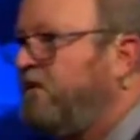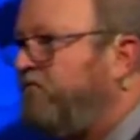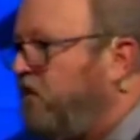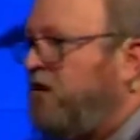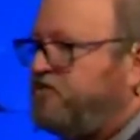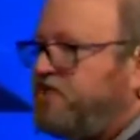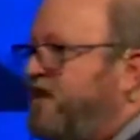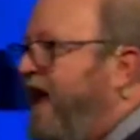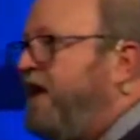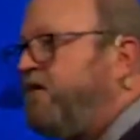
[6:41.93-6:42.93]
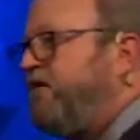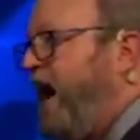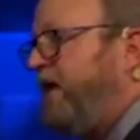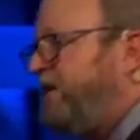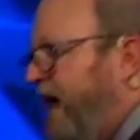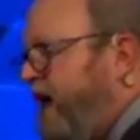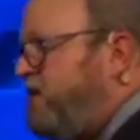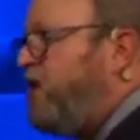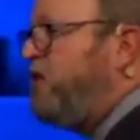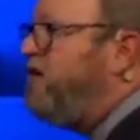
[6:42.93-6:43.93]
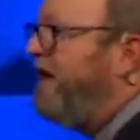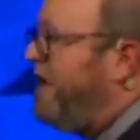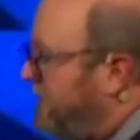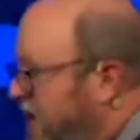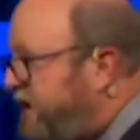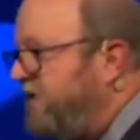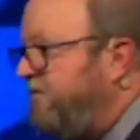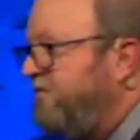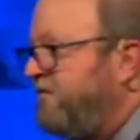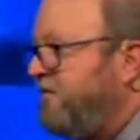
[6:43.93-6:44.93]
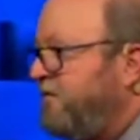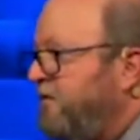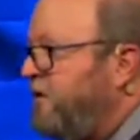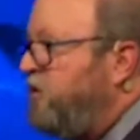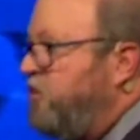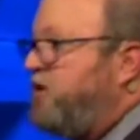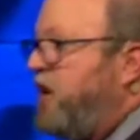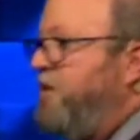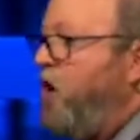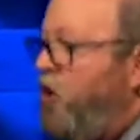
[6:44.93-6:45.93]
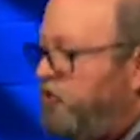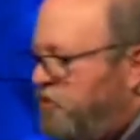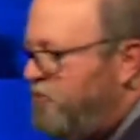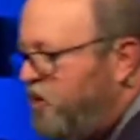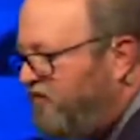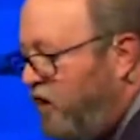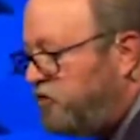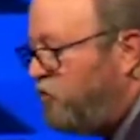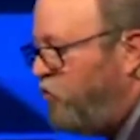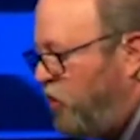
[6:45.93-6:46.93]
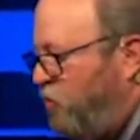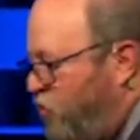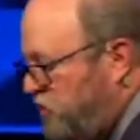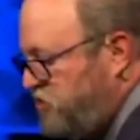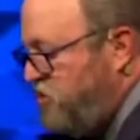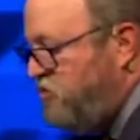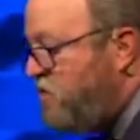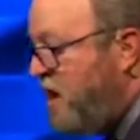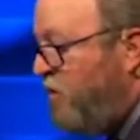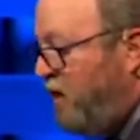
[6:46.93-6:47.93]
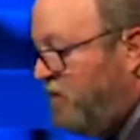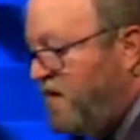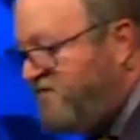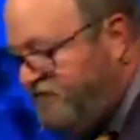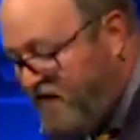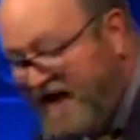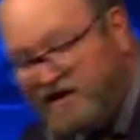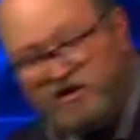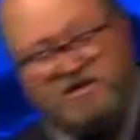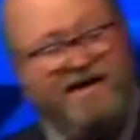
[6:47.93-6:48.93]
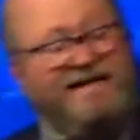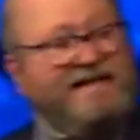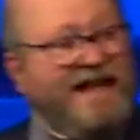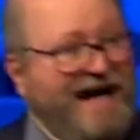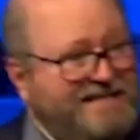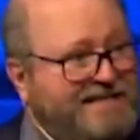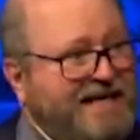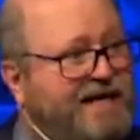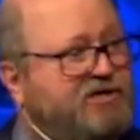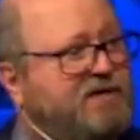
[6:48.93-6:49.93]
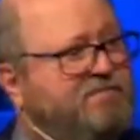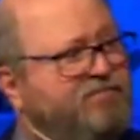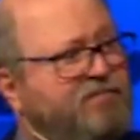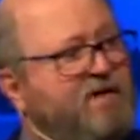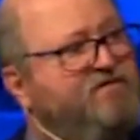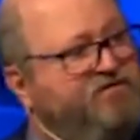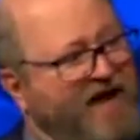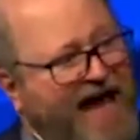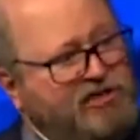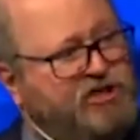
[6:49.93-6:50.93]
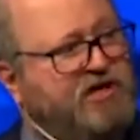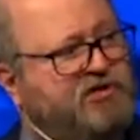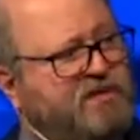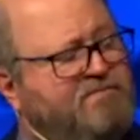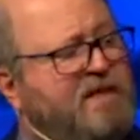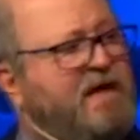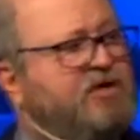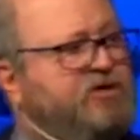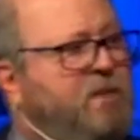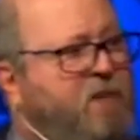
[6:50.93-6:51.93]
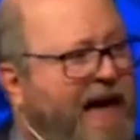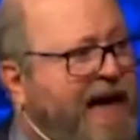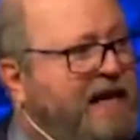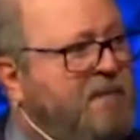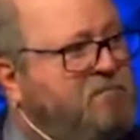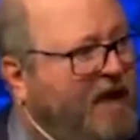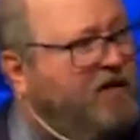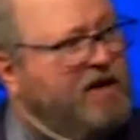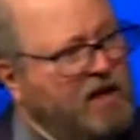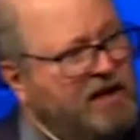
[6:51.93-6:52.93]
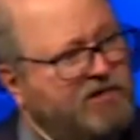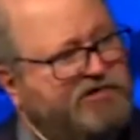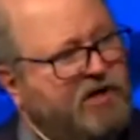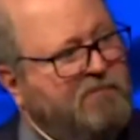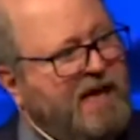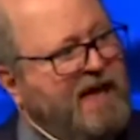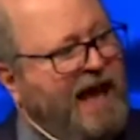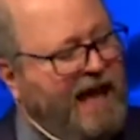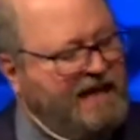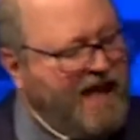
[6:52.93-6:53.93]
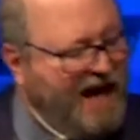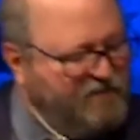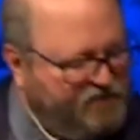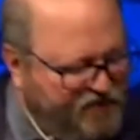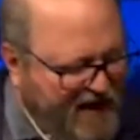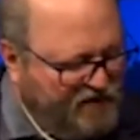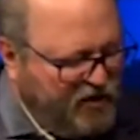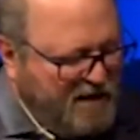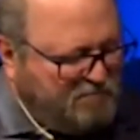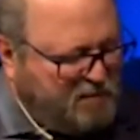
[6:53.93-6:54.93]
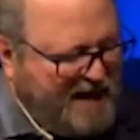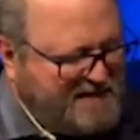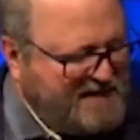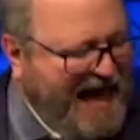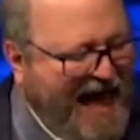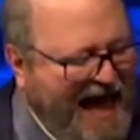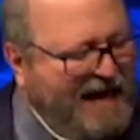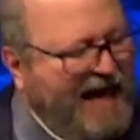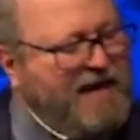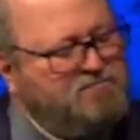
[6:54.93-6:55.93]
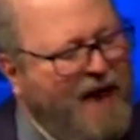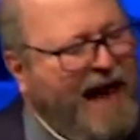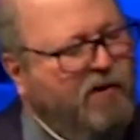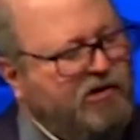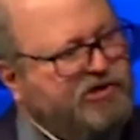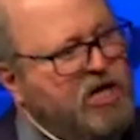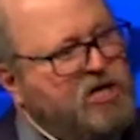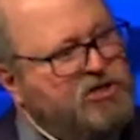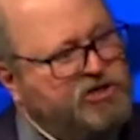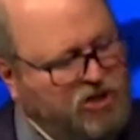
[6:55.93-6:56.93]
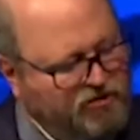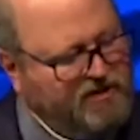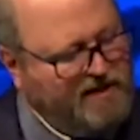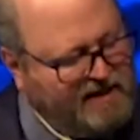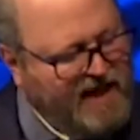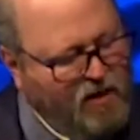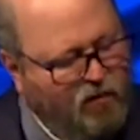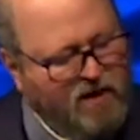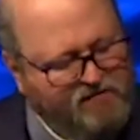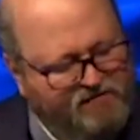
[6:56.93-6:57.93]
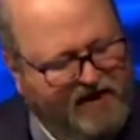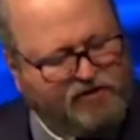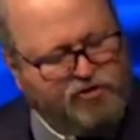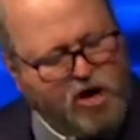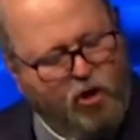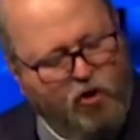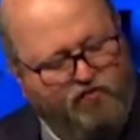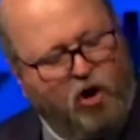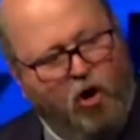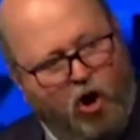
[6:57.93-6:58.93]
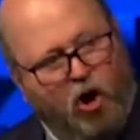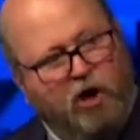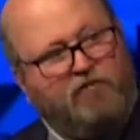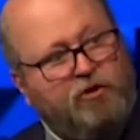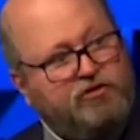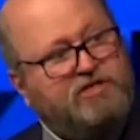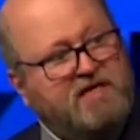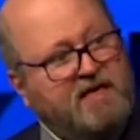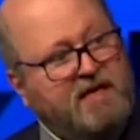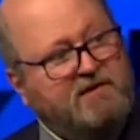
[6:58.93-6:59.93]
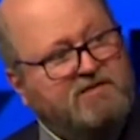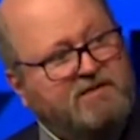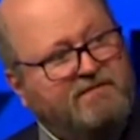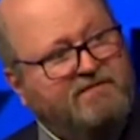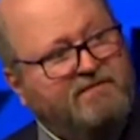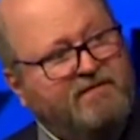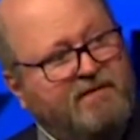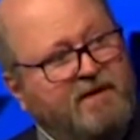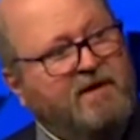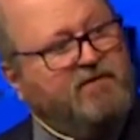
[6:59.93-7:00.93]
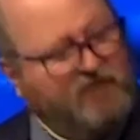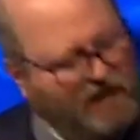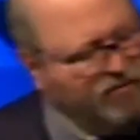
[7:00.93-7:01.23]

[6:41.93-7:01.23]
If you don't see the hand of God in that, you ain't looking. You come on, you move on to World War II when we faced Nazism, fascism, Japan imperialism, and God favored and blessed allied powers so that they won victory over all of those things. There